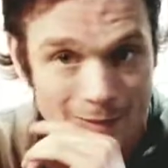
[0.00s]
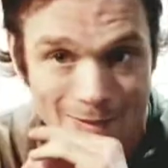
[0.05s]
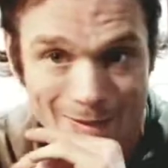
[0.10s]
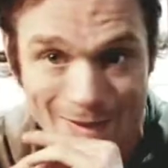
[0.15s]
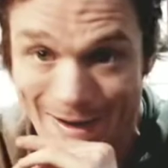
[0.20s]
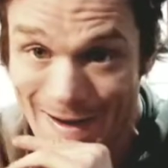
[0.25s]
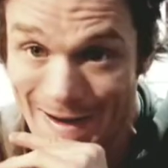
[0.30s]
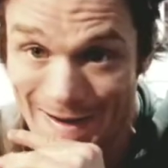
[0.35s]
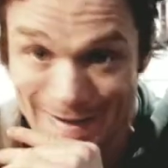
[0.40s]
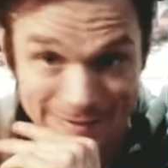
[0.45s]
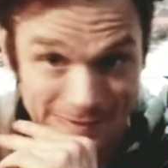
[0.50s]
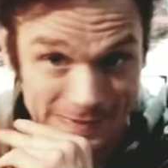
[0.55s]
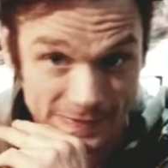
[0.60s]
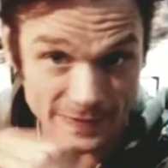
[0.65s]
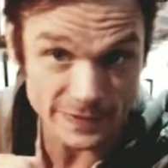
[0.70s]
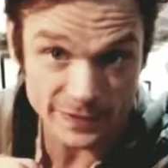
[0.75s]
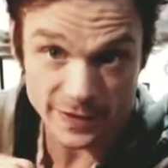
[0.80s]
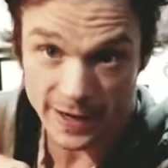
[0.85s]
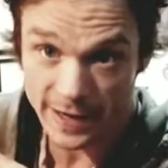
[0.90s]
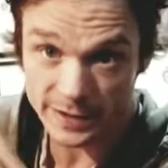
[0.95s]
I
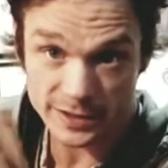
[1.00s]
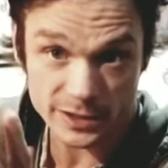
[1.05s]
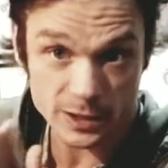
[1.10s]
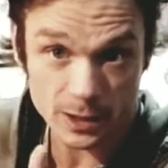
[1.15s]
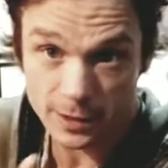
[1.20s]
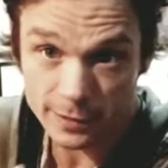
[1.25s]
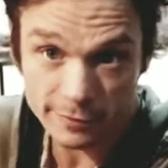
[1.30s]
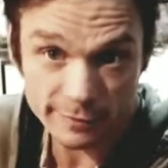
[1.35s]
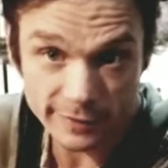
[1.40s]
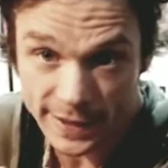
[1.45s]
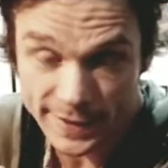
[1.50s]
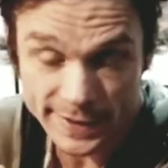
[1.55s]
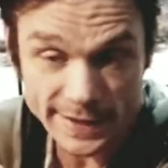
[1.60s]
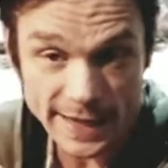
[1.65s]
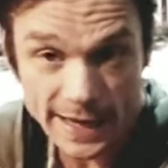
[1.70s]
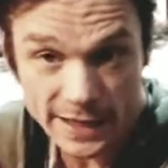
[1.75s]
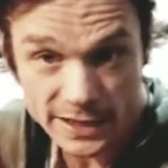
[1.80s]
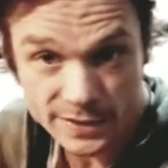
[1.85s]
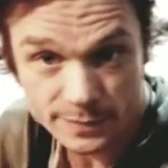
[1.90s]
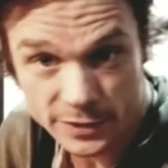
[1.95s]
just try to circumvent
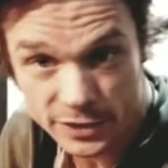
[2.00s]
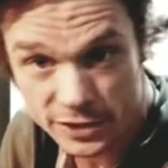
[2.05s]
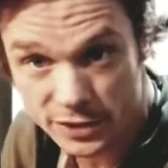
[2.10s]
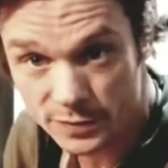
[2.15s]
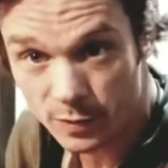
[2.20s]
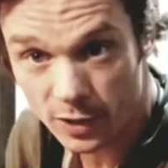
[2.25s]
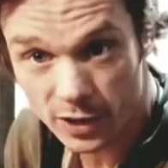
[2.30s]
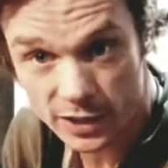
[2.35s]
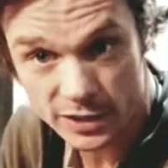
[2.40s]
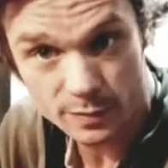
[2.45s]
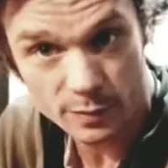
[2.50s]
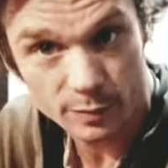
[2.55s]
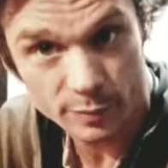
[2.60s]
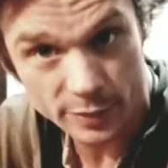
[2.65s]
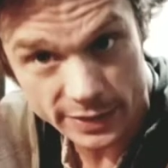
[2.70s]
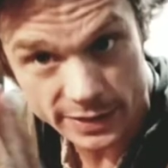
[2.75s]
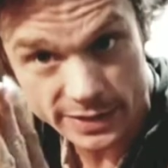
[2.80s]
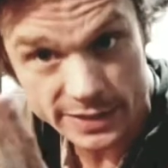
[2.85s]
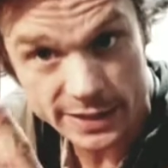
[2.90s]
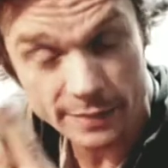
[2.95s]
that as much as possible, but
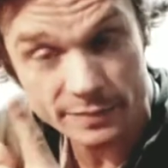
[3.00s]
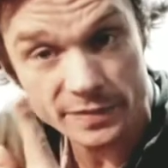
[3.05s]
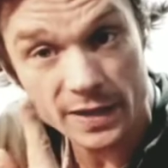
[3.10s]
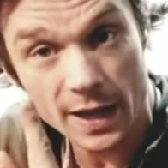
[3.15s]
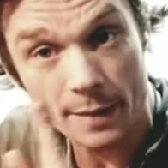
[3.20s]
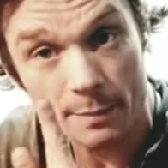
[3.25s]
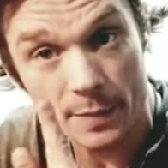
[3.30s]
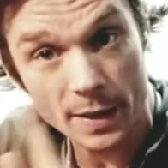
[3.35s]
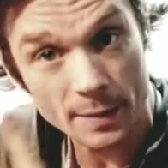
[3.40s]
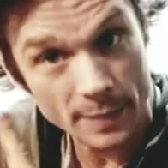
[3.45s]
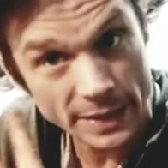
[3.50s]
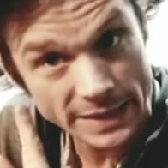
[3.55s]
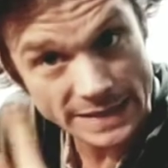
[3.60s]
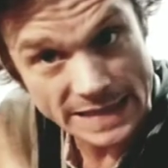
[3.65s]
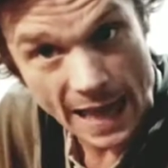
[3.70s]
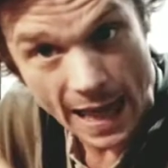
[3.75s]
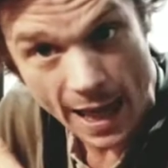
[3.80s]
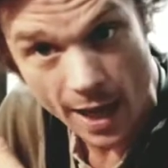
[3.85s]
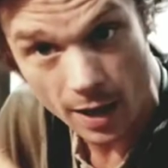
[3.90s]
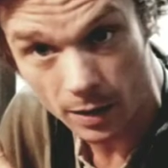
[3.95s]
at the same time, my
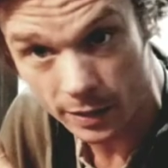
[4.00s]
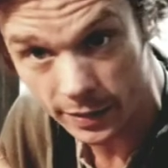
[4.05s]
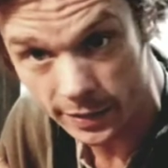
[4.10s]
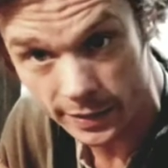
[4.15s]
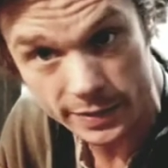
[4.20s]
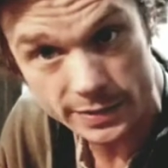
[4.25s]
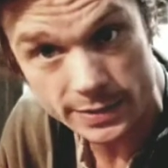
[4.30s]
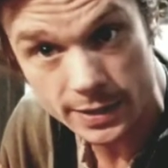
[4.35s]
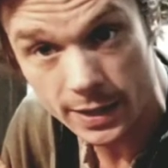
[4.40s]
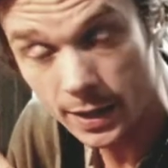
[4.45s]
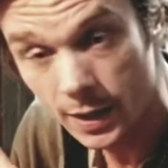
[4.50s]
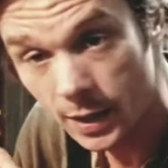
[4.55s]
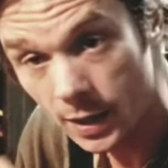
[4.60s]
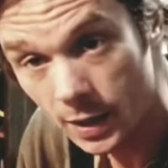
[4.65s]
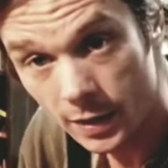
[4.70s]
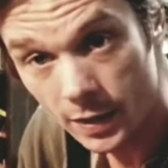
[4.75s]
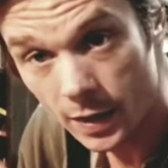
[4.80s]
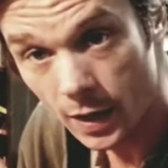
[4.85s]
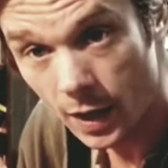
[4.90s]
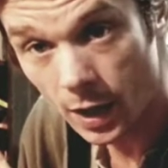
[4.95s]
mentality is
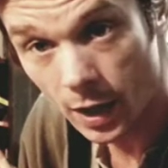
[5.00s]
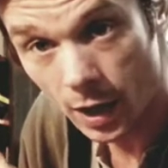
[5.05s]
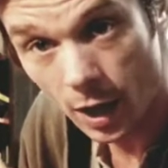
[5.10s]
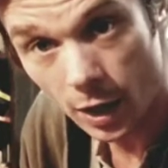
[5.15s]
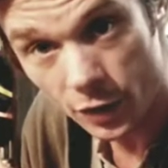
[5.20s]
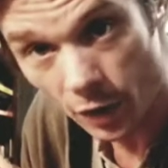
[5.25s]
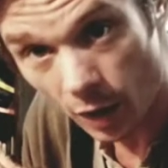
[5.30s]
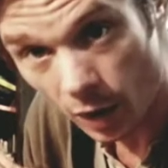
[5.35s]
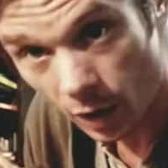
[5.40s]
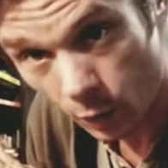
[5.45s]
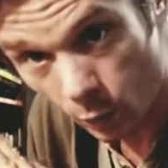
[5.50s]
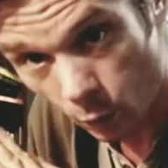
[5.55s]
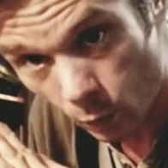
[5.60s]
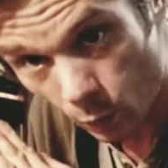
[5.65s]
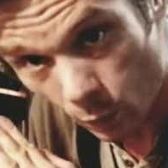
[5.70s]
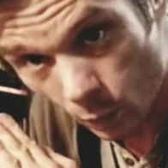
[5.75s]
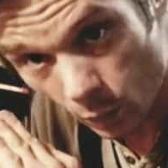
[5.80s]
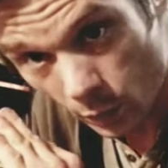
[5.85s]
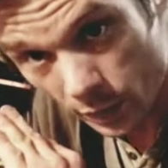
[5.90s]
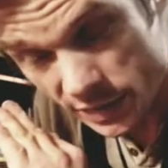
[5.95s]
a dog
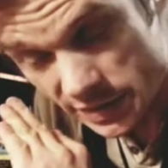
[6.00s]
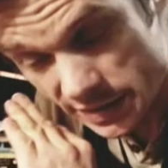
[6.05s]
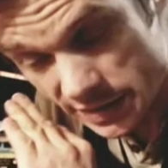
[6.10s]
is